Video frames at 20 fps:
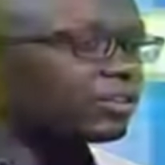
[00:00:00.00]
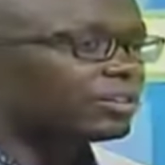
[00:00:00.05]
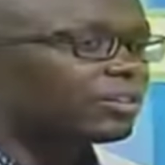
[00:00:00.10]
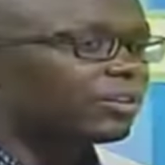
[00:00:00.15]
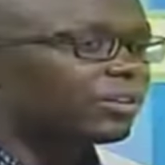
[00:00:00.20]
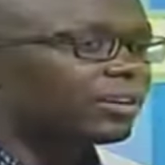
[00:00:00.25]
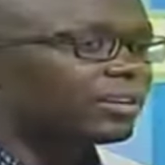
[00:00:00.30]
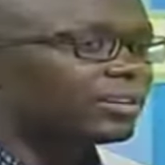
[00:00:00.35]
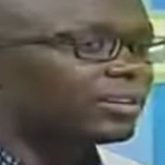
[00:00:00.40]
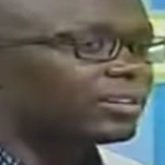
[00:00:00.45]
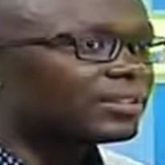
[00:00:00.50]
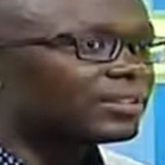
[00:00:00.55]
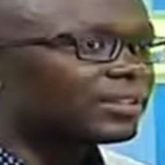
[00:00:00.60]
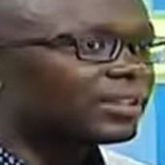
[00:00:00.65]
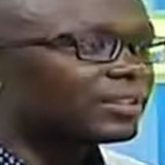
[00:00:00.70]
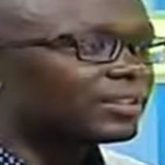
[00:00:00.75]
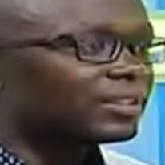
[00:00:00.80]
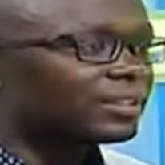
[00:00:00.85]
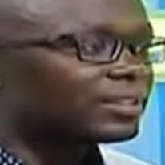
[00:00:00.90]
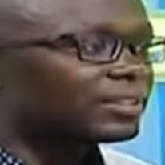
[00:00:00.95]
she's correctly
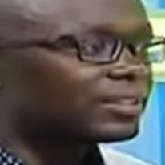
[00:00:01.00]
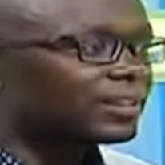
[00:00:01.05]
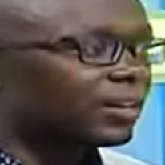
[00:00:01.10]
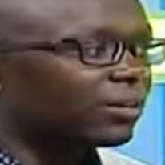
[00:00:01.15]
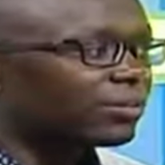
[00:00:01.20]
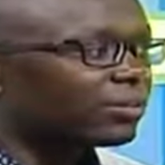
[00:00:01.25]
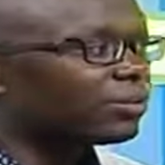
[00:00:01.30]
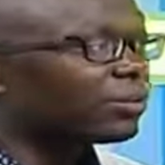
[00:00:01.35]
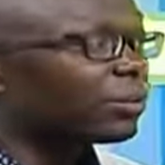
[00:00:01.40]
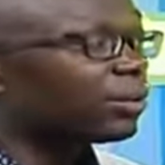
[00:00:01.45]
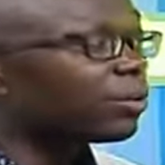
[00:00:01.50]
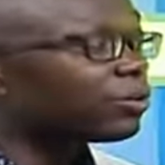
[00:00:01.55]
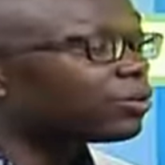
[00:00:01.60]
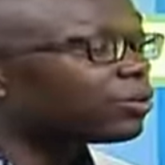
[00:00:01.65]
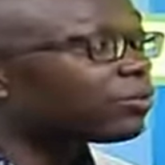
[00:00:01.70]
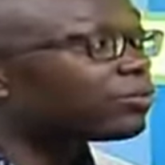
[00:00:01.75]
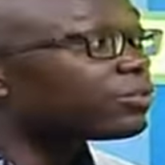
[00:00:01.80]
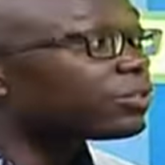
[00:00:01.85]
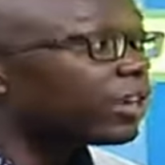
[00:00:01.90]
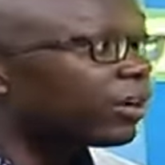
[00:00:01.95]
said, is surrounded with a
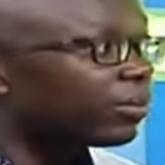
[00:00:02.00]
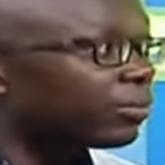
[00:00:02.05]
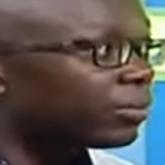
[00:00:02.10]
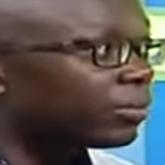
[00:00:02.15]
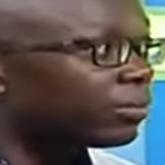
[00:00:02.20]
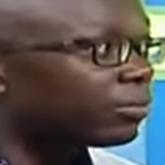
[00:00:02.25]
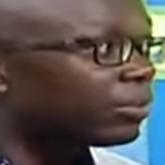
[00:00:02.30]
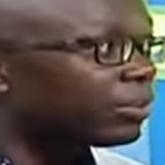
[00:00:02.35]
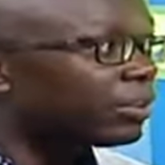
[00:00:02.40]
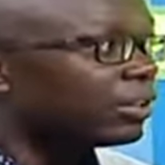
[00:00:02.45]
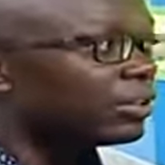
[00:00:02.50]
lot of taboo.